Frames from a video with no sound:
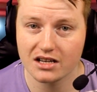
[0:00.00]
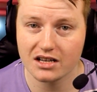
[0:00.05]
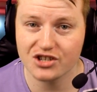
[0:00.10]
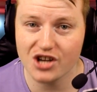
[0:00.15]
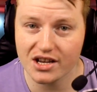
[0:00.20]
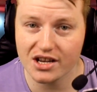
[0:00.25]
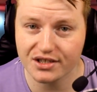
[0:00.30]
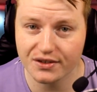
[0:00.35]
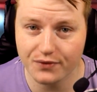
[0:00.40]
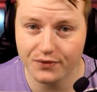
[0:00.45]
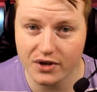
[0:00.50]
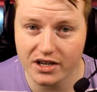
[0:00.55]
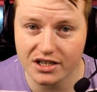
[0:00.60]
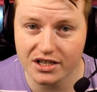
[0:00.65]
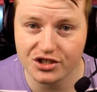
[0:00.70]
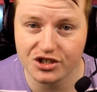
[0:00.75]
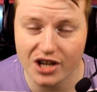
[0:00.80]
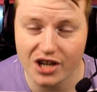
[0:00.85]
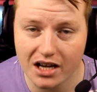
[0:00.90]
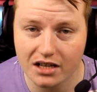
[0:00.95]
Just
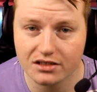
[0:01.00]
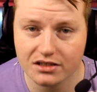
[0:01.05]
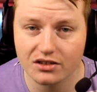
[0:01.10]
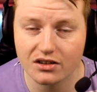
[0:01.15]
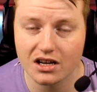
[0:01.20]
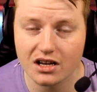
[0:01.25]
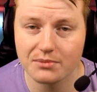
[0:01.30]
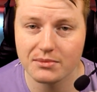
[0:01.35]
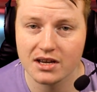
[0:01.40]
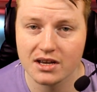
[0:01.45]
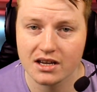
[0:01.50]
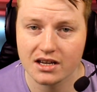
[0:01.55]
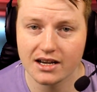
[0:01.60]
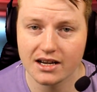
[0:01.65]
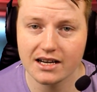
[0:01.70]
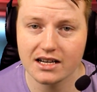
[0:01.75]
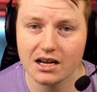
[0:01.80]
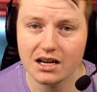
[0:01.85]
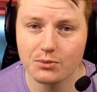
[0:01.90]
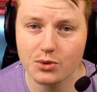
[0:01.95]
avoided jail time
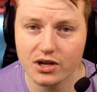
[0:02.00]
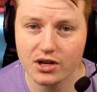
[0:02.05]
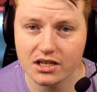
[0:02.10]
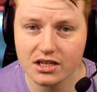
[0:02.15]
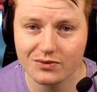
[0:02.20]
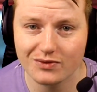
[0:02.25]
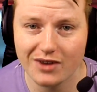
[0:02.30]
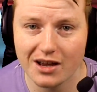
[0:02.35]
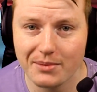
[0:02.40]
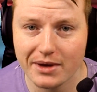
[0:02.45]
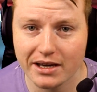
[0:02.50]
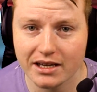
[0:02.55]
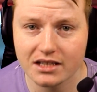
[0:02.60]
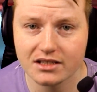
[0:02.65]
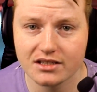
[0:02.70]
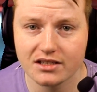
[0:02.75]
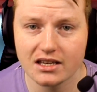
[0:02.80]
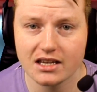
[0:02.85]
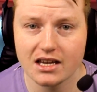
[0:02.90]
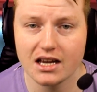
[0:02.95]
and ended up working his way back
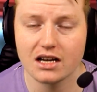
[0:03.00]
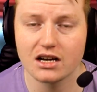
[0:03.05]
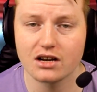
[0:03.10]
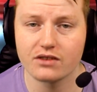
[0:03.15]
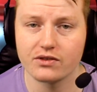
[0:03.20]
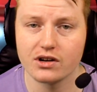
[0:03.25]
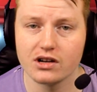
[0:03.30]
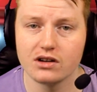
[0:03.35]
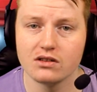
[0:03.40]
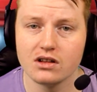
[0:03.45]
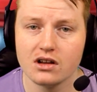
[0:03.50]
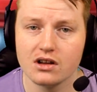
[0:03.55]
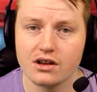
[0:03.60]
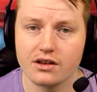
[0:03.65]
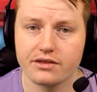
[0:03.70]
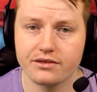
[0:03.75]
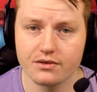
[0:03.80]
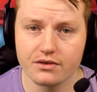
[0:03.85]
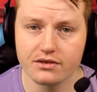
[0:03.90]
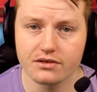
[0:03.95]
into the NRL
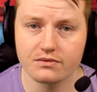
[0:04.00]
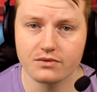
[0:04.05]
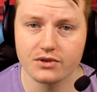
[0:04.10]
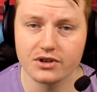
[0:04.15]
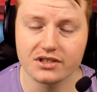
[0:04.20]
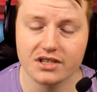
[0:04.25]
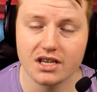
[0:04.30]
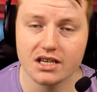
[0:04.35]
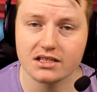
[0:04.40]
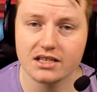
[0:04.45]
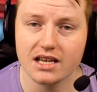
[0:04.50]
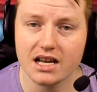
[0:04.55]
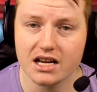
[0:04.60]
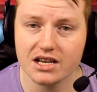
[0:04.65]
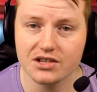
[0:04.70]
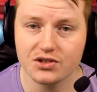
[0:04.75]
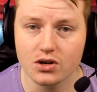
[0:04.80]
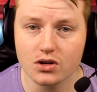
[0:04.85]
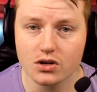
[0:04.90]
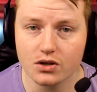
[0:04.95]
through the Roosters. Now,
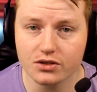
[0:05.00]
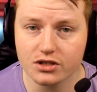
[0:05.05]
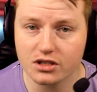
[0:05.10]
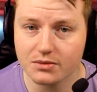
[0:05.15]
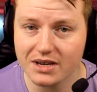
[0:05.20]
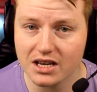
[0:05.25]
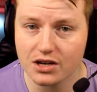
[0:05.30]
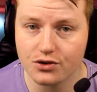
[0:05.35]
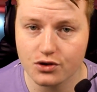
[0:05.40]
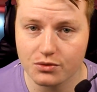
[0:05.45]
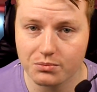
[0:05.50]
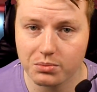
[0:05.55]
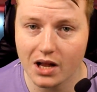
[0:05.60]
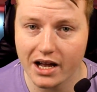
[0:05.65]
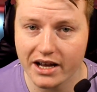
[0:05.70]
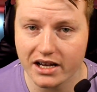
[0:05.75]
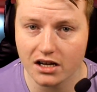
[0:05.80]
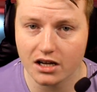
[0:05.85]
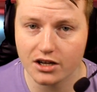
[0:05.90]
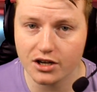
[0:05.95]
he's gone on to be a good
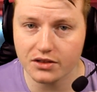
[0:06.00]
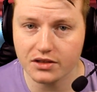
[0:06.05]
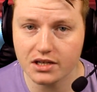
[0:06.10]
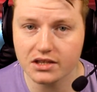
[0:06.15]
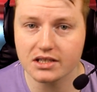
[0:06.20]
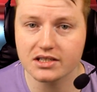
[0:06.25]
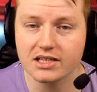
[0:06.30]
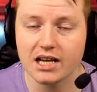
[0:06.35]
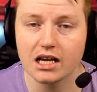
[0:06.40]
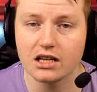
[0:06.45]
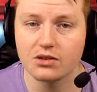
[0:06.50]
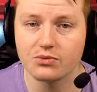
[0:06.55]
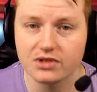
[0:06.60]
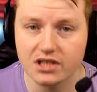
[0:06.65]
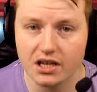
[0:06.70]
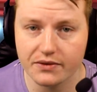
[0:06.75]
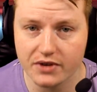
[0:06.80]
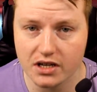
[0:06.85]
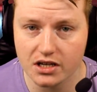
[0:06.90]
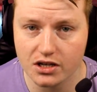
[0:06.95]
player. I don't think the talent
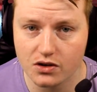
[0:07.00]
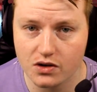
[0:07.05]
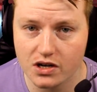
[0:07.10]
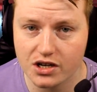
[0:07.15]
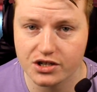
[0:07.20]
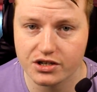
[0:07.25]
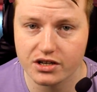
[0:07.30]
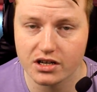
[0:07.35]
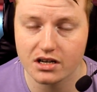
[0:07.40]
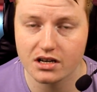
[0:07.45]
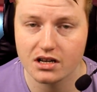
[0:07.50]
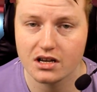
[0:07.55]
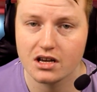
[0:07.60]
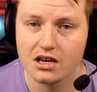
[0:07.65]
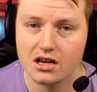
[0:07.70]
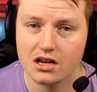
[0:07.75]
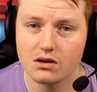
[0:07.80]
was ever in question.